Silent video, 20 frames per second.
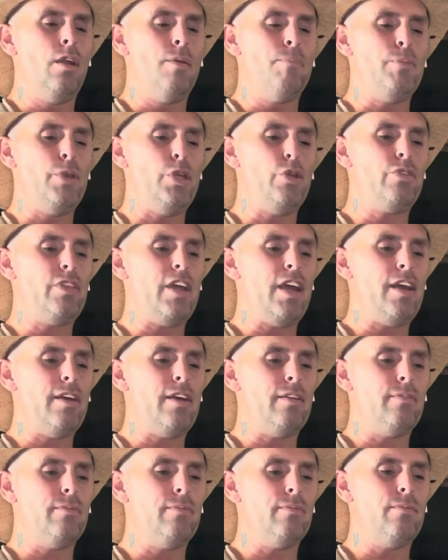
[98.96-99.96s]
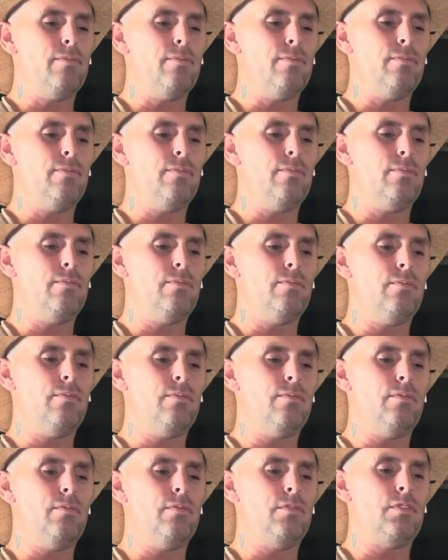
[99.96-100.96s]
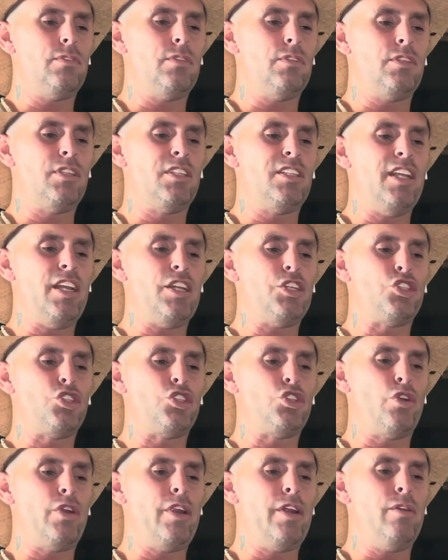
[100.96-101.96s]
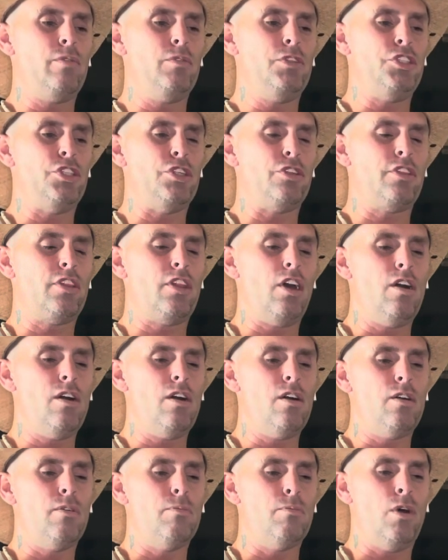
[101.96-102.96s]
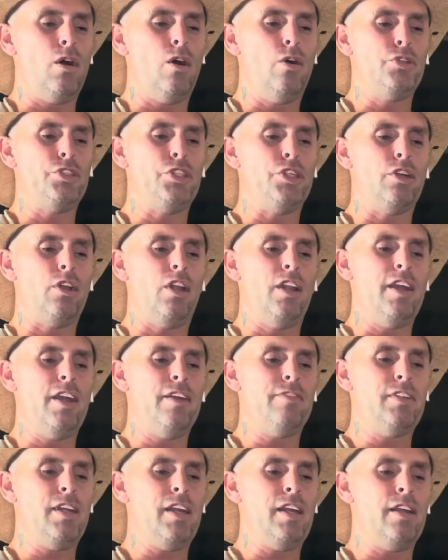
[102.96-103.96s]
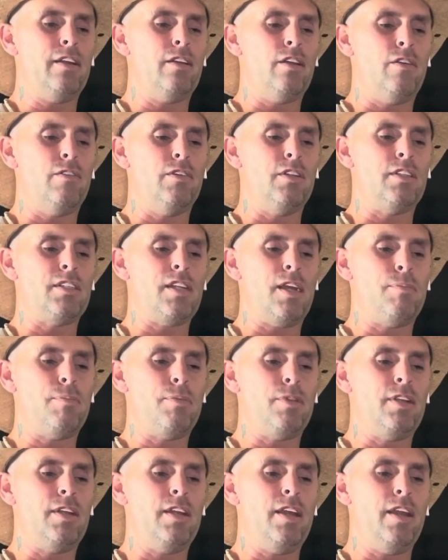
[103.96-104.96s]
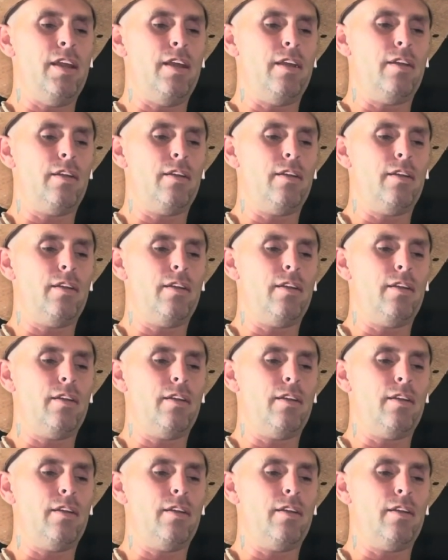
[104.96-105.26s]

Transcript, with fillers: Mute that six string with your thumb on your left hand over the top of the neck.